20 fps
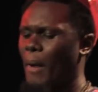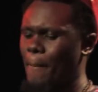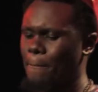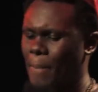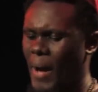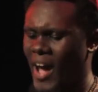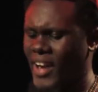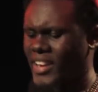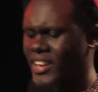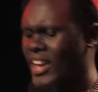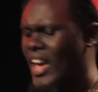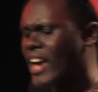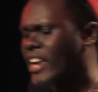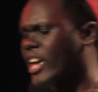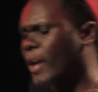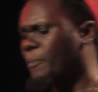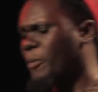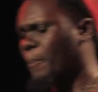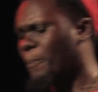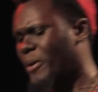my body,
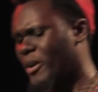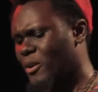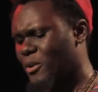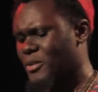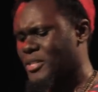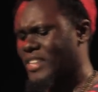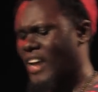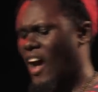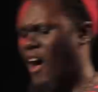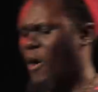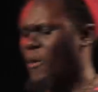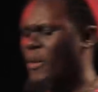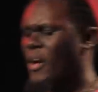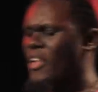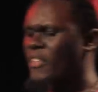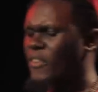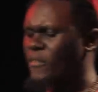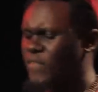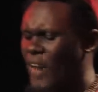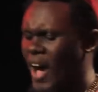keep the pills down.
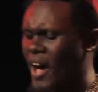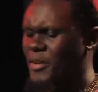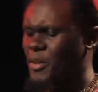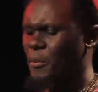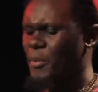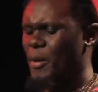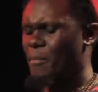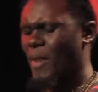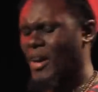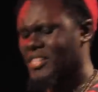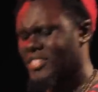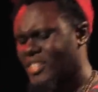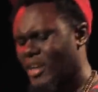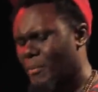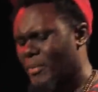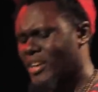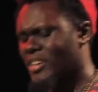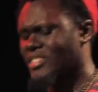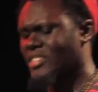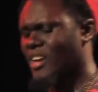The volume in my
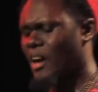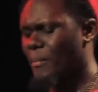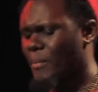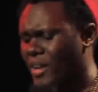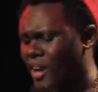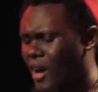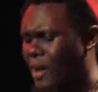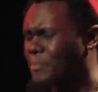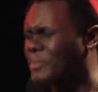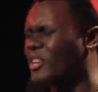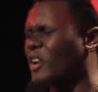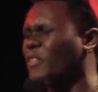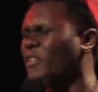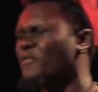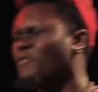stomach is coming up. Tell